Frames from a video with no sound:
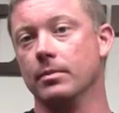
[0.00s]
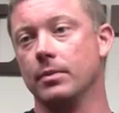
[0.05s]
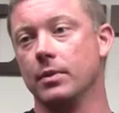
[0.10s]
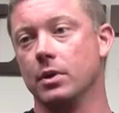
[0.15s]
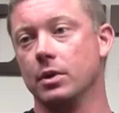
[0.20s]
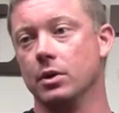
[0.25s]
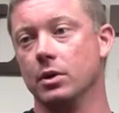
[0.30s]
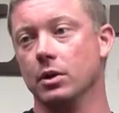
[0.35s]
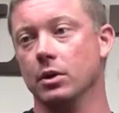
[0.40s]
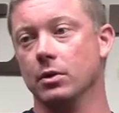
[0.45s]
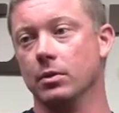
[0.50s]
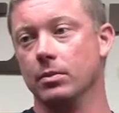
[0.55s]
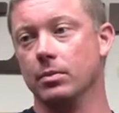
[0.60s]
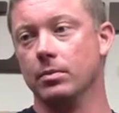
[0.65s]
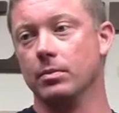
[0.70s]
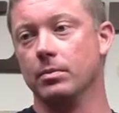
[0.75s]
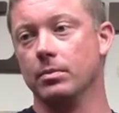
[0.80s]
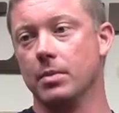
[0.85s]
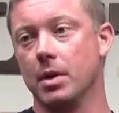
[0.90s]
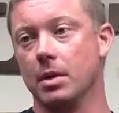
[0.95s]
You know,
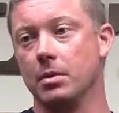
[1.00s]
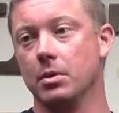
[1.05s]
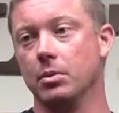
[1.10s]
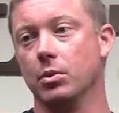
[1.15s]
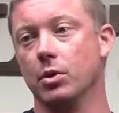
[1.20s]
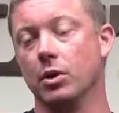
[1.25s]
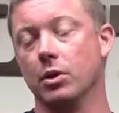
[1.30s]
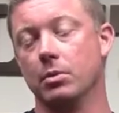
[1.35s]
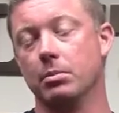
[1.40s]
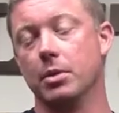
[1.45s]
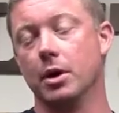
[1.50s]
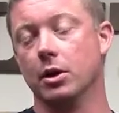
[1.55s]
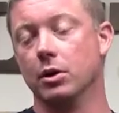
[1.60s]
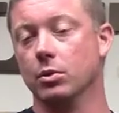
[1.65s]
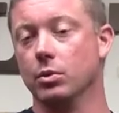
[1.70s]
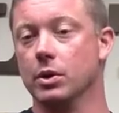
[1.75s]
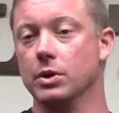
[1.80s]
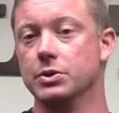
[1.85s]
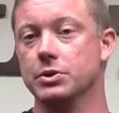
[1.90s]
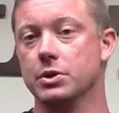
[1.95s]
maybe one of the better
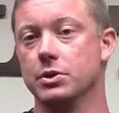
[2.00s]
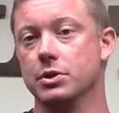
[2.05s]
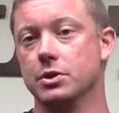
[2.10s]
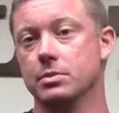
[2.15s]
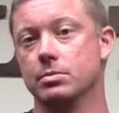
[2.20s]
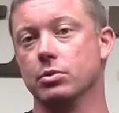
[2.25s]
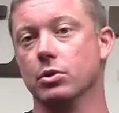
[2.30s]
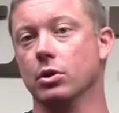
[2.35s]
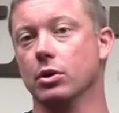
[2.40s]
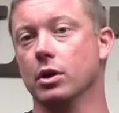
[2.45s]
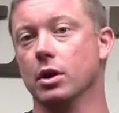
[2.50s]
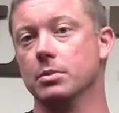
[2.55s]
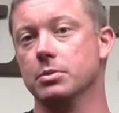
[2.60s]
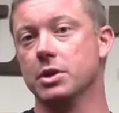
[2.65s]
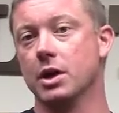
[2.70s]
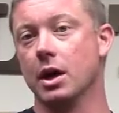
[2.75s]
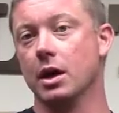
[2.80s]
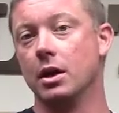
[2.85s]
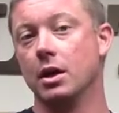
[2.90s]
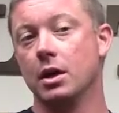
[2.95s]
ones that this program's
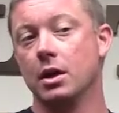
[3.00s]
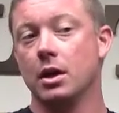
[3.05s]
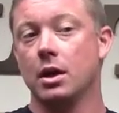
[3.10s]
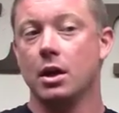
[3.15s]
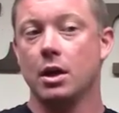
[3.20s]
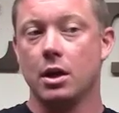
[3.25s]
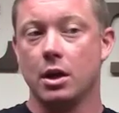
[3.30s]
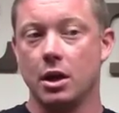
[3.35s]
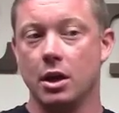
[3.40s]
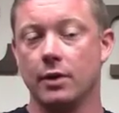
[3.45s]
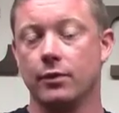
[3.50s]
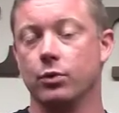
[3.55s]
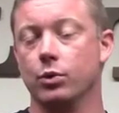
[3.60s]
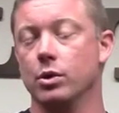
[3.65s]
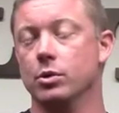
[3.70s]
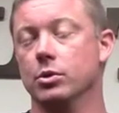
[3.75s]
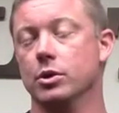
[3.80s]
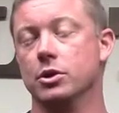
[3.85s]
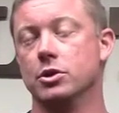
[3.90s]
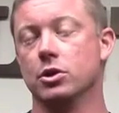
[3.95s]
had if we
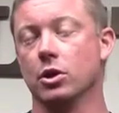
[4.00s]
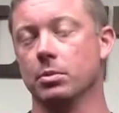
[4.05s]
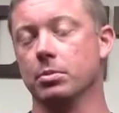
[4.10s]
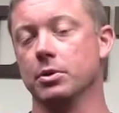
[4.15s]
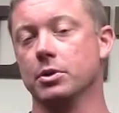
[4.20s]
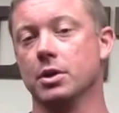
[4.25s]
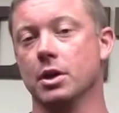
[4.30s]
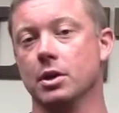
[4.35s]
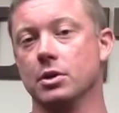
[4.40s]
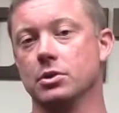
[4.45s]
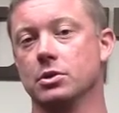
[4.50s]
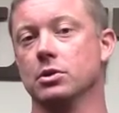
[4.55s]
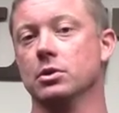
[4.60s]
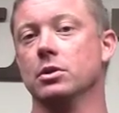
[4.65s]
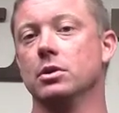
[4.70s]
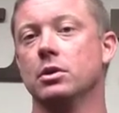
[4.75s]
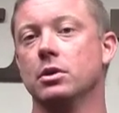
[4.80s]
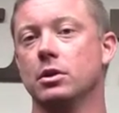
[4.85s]
reach our potential.